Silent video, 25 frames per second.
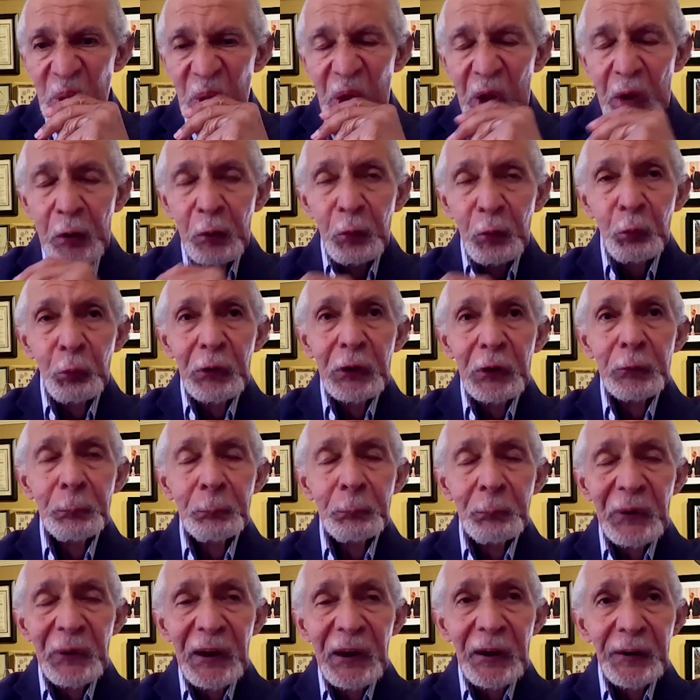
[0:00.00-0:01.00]
Well, my
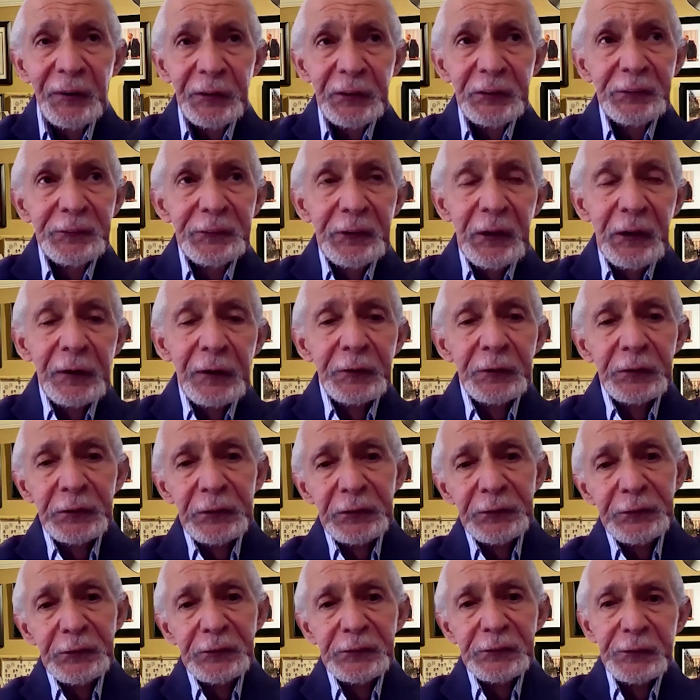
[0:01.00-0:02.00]
understanding, it is
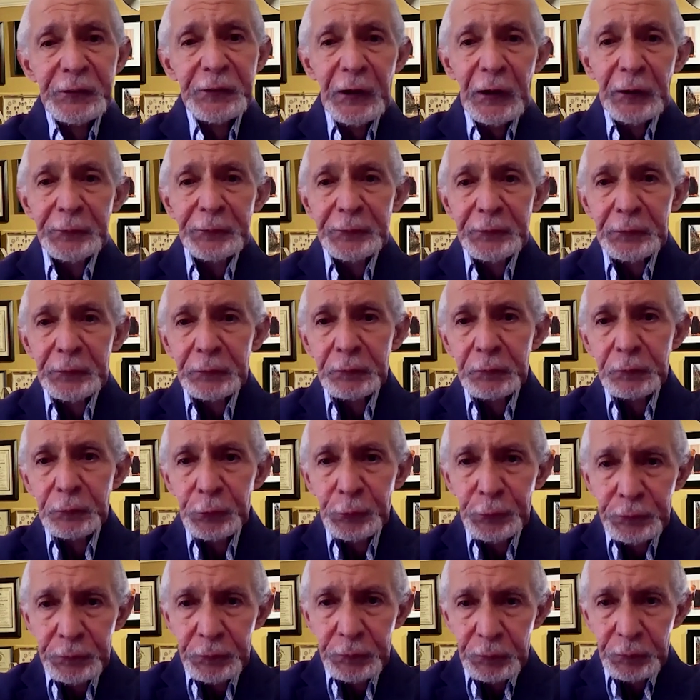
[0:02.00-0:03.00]
not
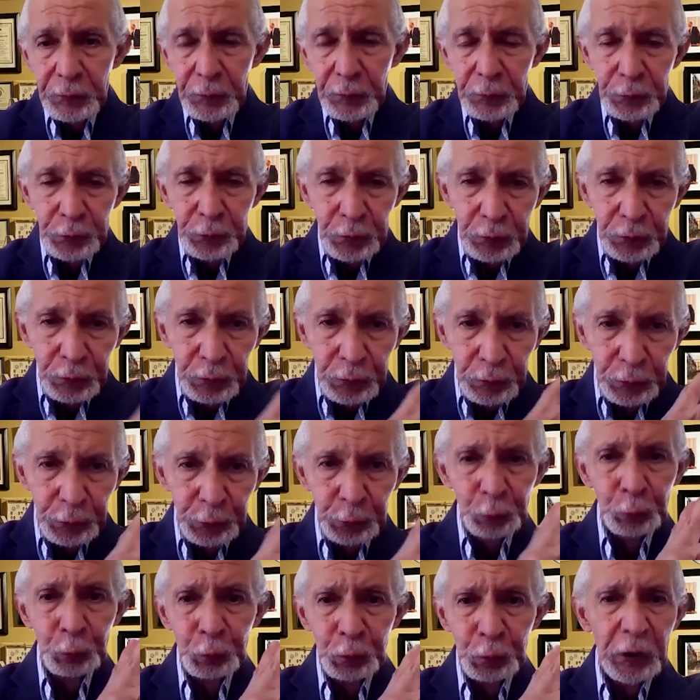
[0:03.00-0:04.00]
two
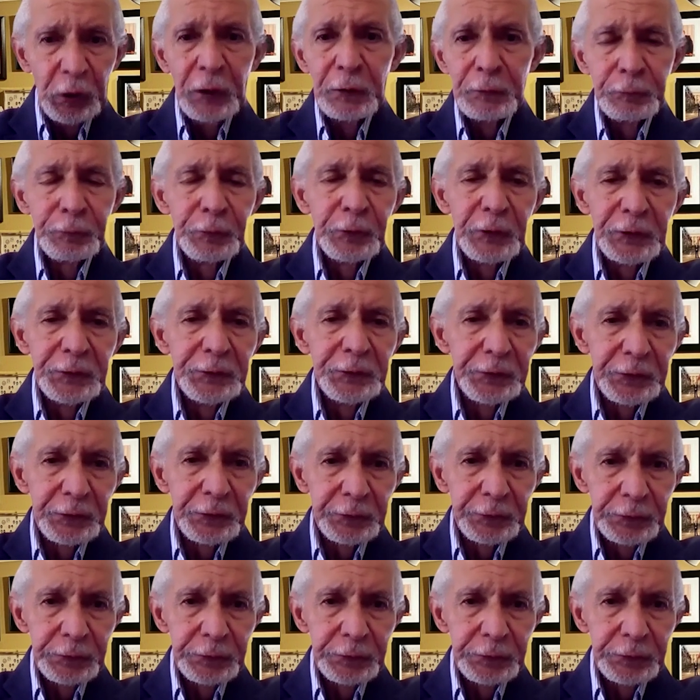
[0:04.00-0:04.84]
conferences.